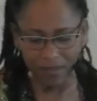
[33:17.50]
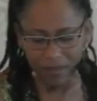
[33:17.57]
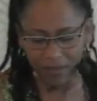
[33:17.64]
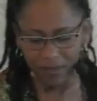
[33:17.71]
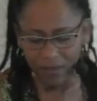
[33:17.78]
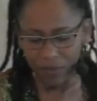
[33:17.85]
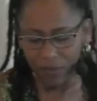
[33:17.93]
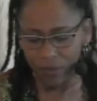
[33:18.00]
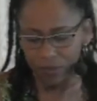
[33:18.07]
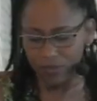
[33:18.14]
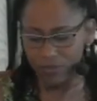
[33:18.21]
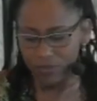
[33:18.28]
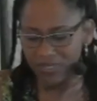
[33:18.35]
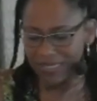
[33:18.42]
or to
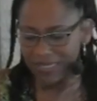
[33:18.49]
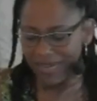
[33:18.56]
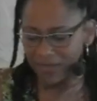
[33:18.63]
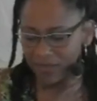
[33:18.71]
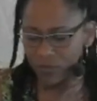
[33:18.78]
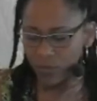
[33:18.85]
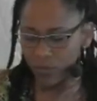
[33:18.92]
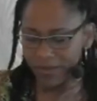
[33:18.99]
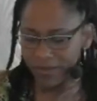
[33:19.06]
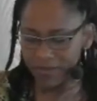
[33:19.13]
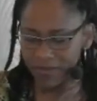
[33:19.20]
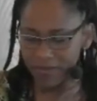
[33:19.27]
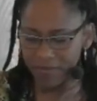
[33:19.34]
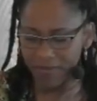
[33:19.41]
stand
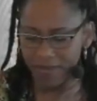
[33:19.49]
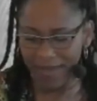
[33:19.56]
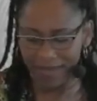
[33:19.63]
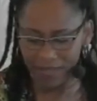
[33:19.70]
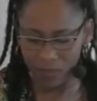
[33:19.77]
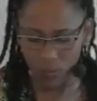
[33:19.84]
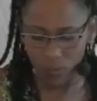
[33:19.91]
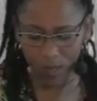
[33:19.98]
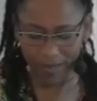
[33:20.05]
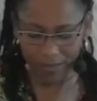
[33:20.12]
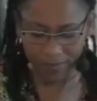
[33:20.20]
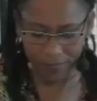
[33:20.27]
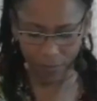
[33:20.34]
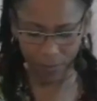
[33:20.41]
with as one
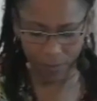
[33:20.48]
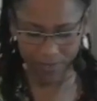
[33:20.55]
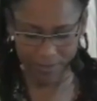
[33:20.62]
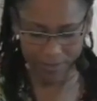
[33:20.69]
voice.